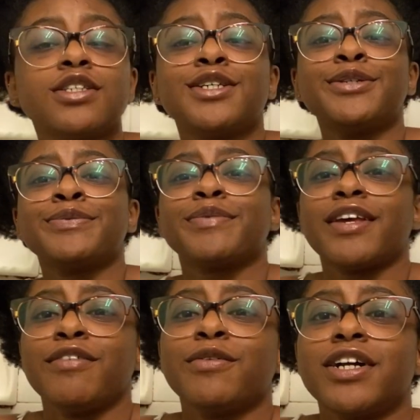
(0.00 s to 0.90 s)
Also,
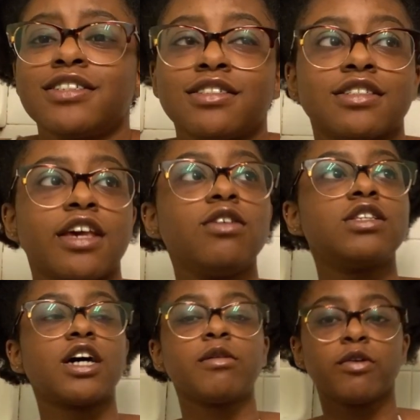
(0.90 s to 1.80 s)
if you're watching this, can you
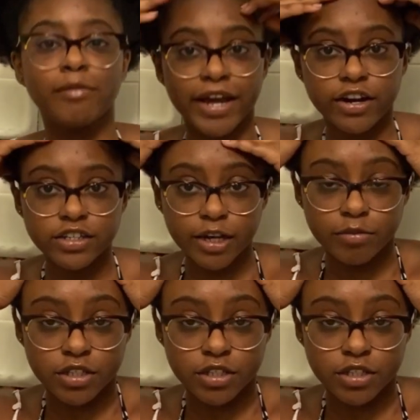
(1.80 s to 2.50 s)
tell me what my hair type